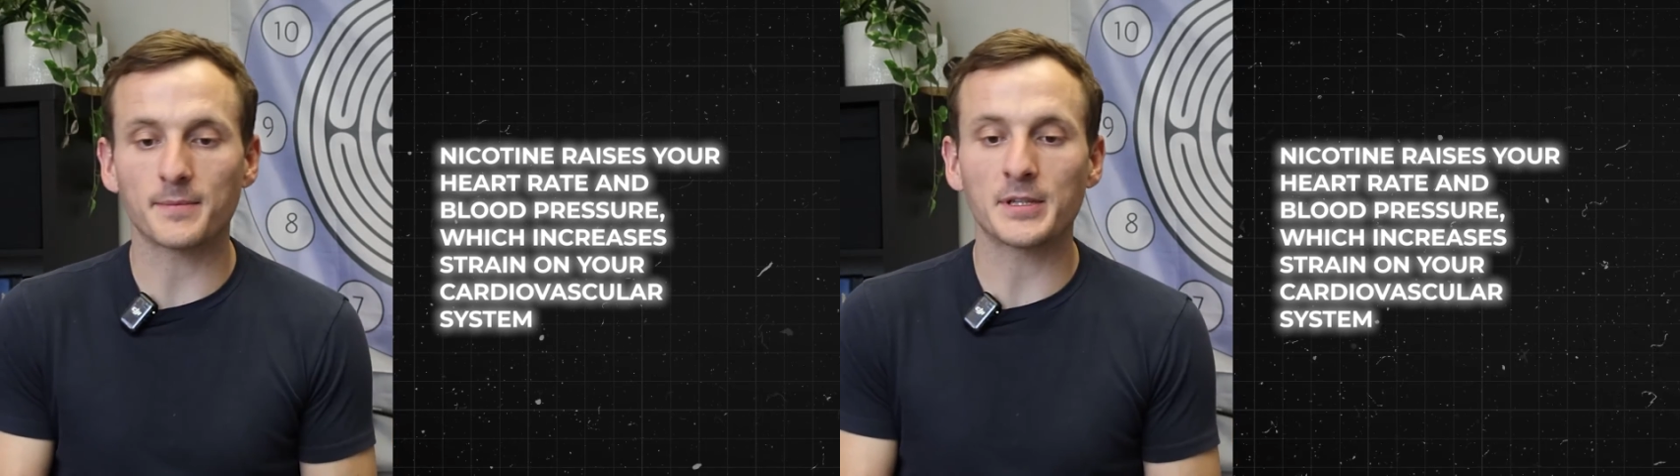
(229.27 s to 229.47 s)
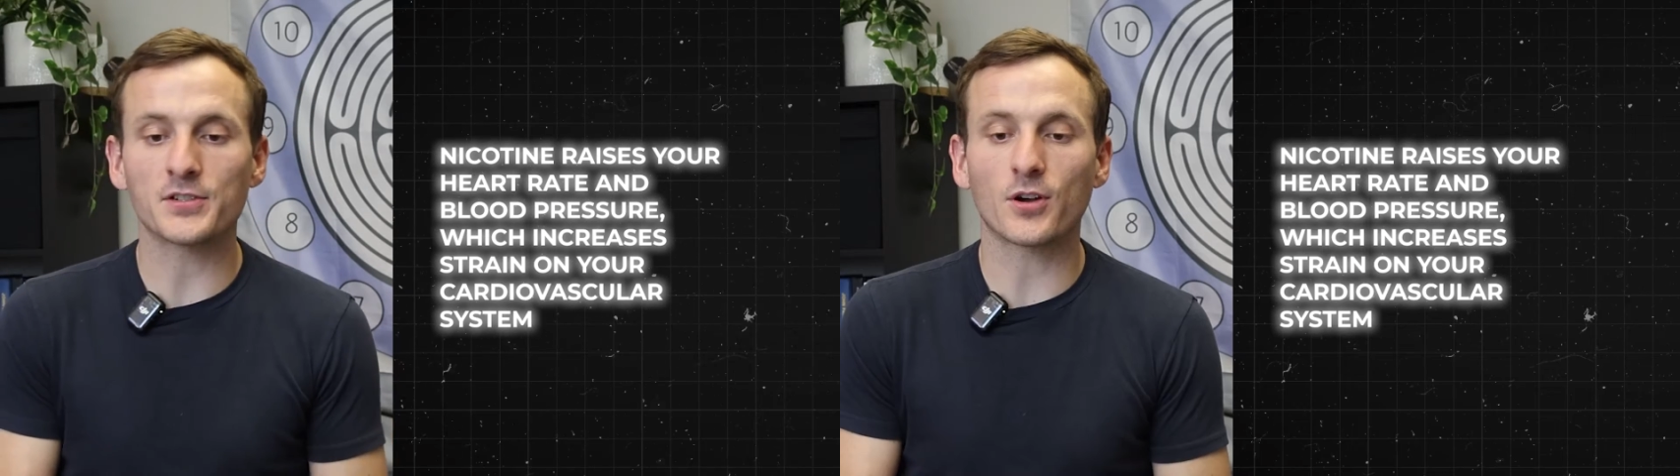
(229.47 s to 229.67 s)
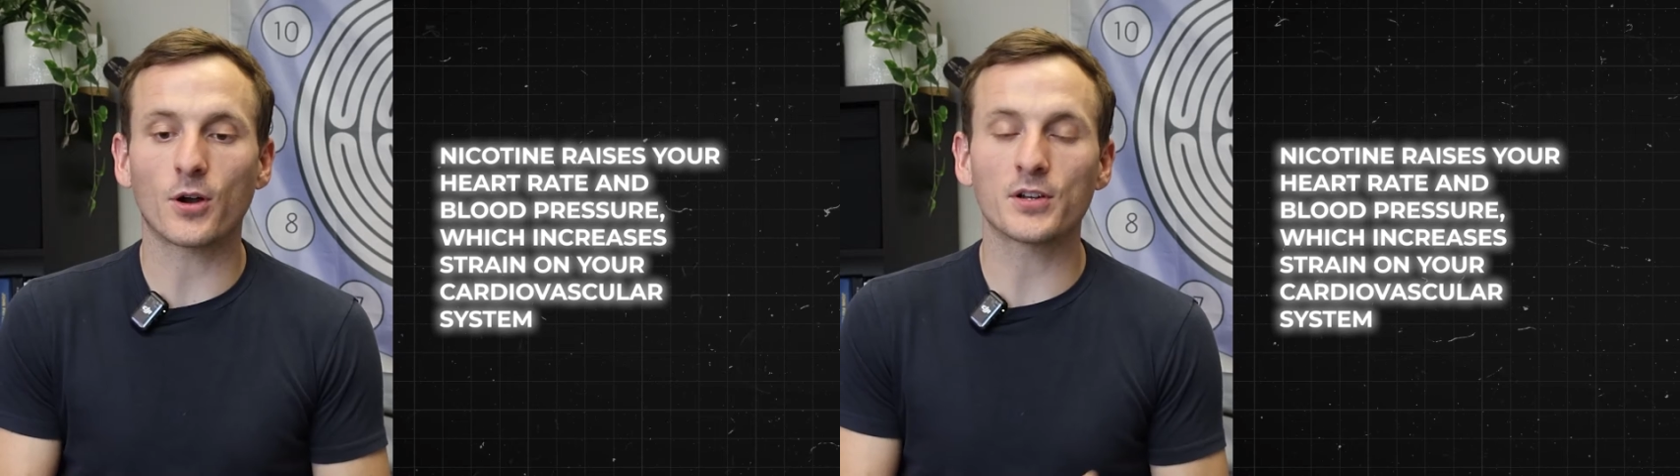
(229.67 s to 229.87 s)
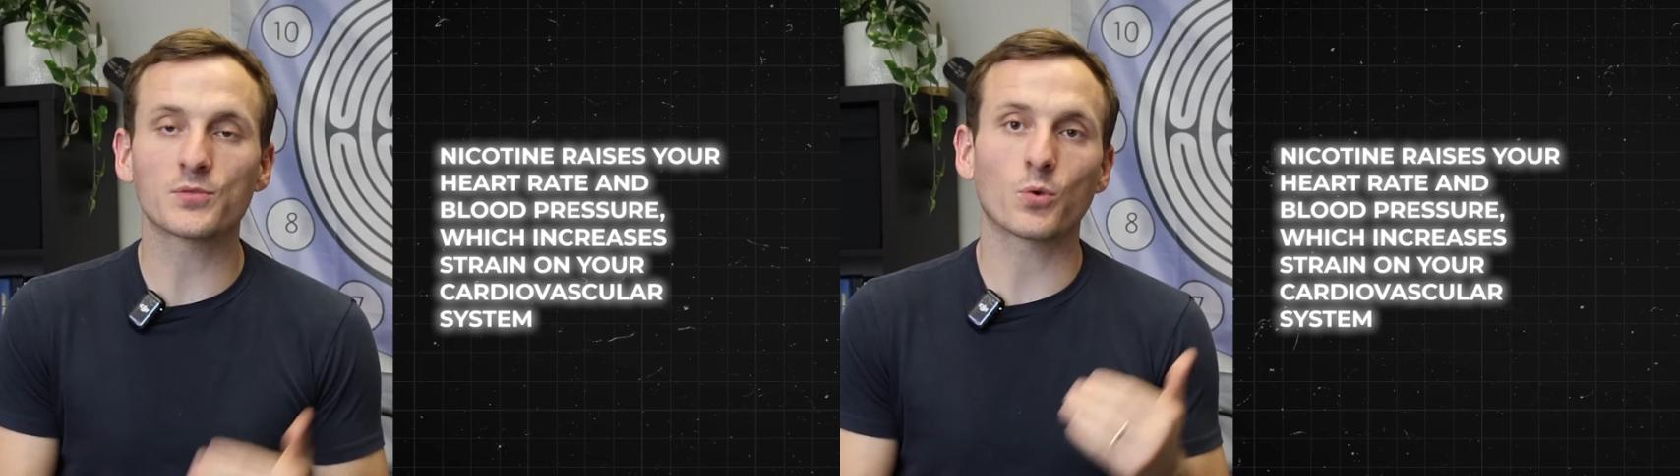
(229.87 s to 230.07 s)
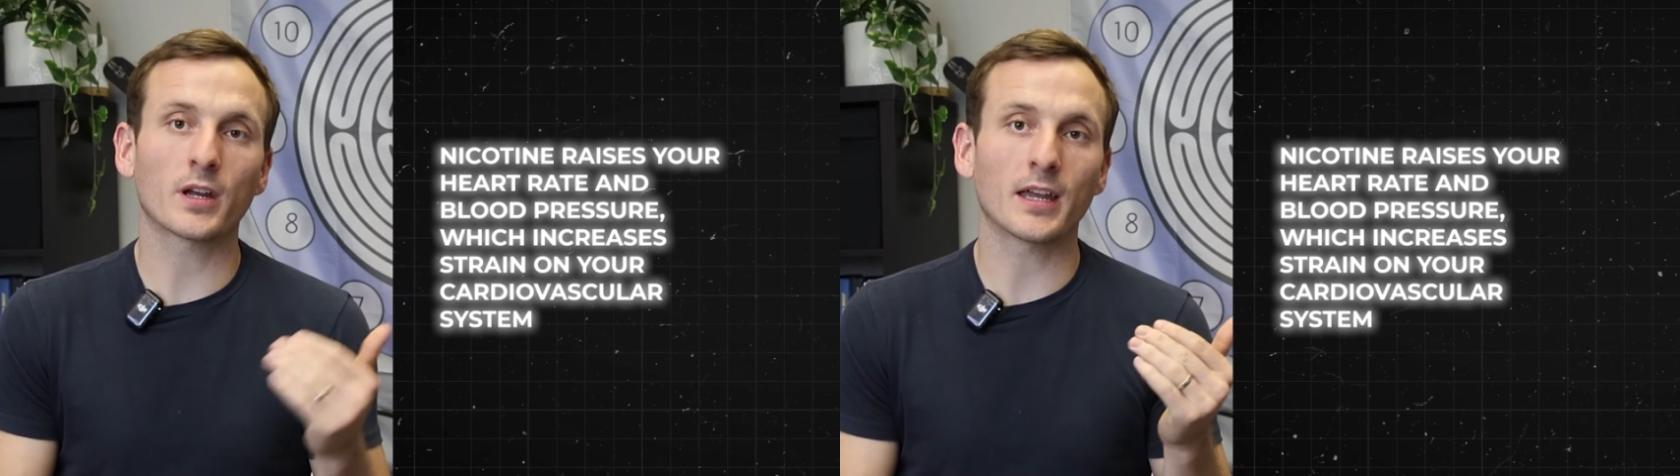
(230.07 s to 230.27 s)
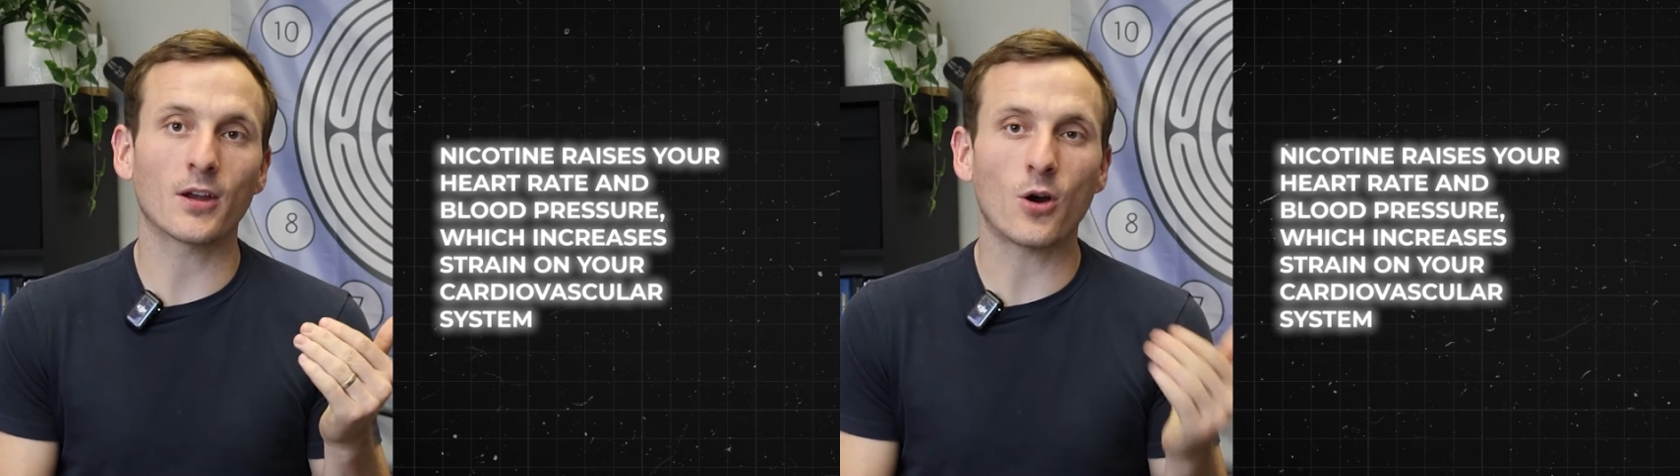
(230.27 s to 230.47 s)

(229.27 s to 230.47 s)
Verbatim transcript: that means your heart is working